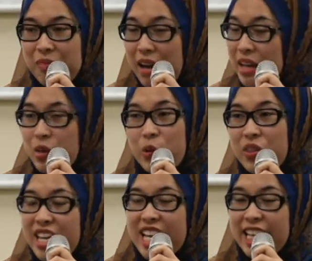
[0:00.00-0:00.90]
I don't
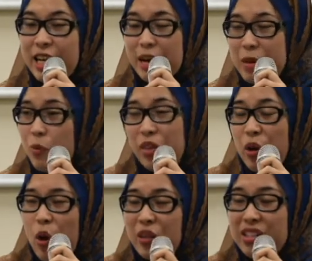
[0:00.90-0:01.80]
think, with
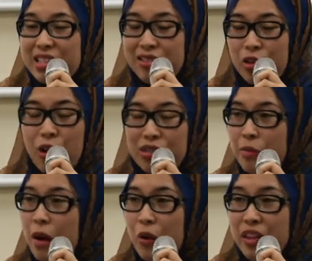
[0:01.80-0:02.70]
all the discourse
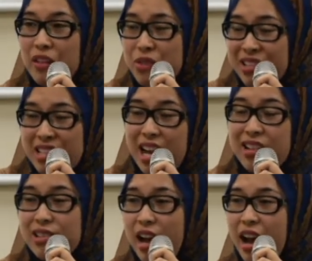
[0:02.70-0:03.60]
about the recent
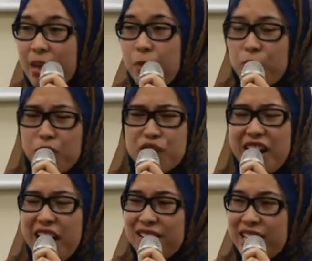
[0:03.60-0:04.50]
ICI, about
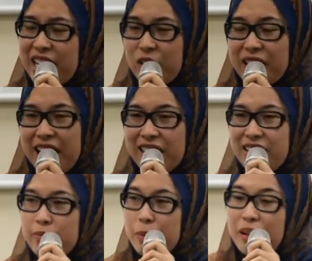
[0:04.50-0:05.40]
Project IC and all that,
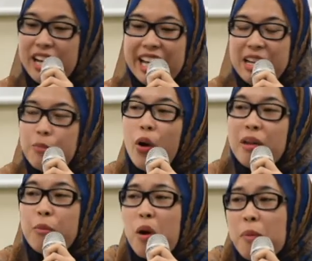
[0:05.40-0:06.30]
these people are getting more
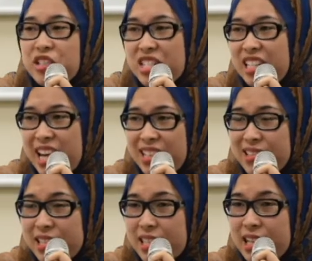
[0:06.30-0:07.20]
and more
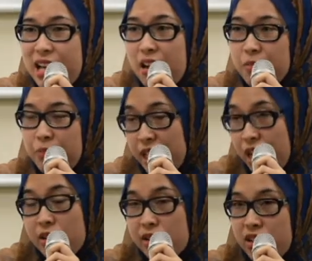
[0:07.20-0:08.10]
marginalized,
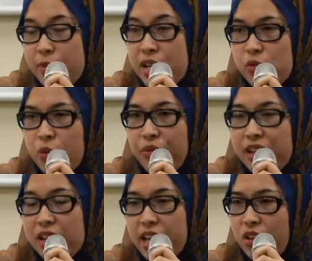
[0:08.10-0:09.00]
because we
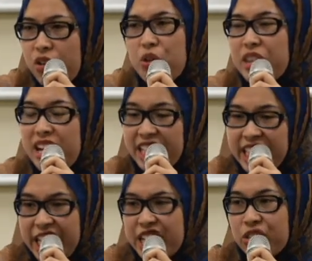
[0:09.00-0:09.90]
feel like, they are
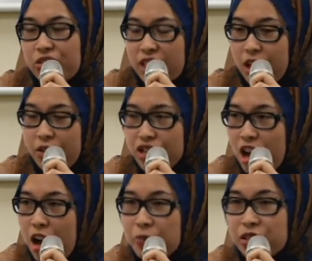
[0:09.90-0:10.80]
here to take our
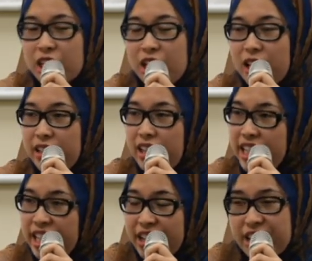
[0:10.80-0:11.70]
jobs, They're
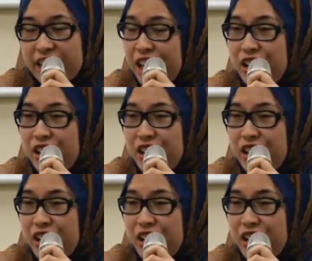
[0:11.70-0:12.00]
here, they're